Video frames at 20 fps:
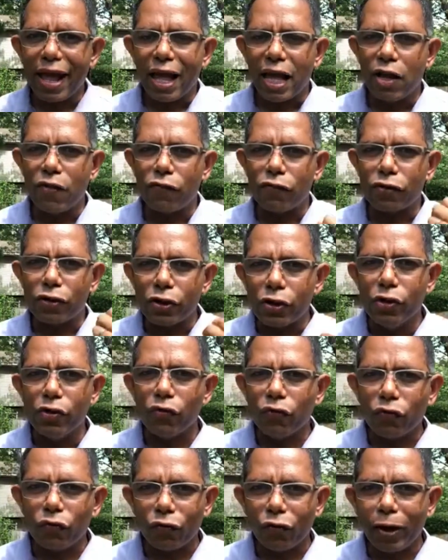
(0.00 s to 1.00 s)
If you
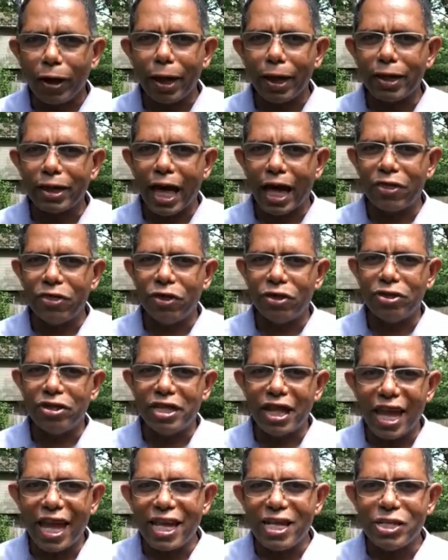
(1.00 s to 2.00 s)
feel that the
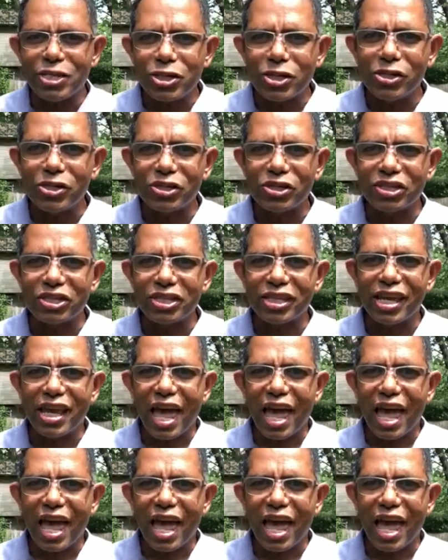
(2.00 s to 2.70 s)
dangers